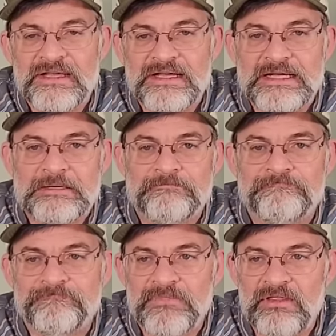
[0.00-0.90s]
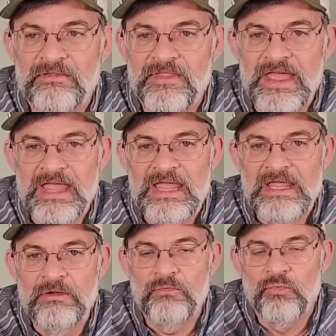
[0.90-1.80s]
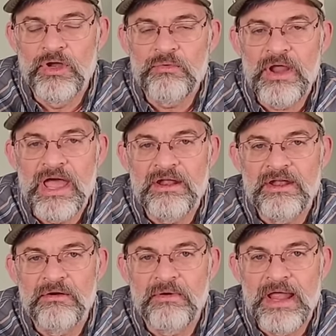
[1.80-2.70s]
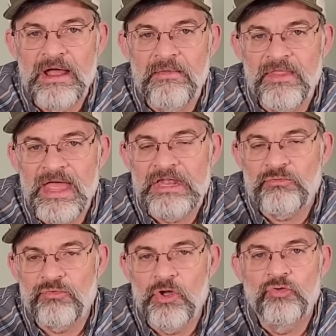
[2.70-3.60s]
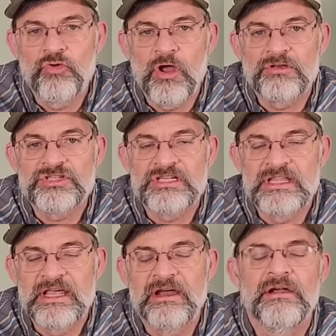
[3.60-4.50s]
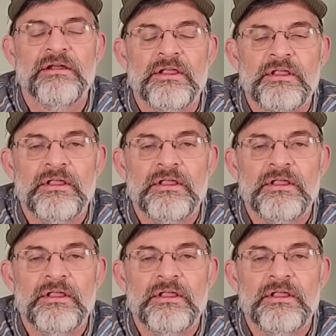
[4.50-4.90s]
Um, they rerouted around that road crossing there